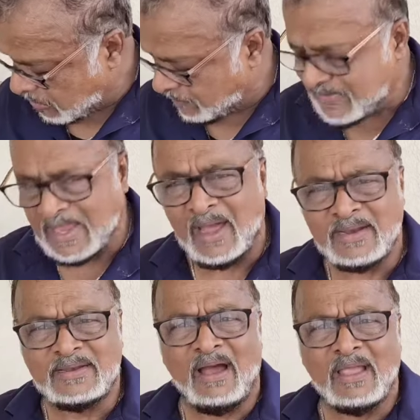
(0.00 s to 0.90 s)
of
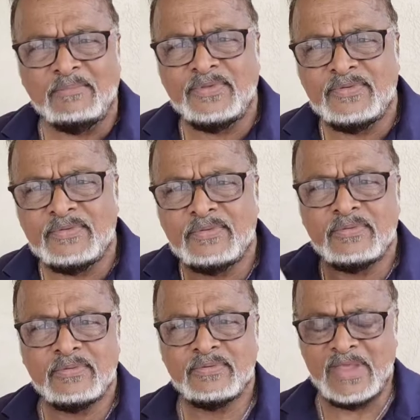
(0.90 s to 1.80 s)
Guyana Times.
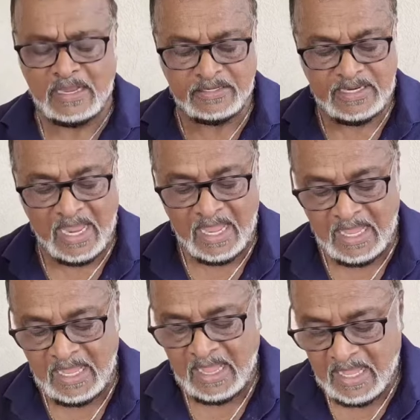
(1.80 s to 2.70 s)

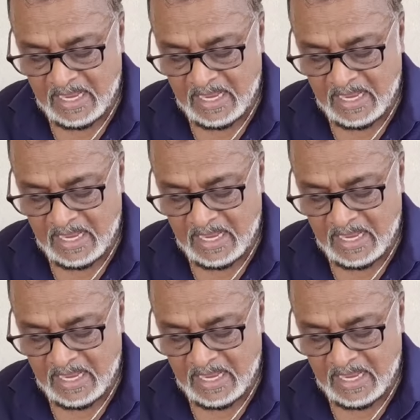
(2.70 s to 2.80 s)
Saturday,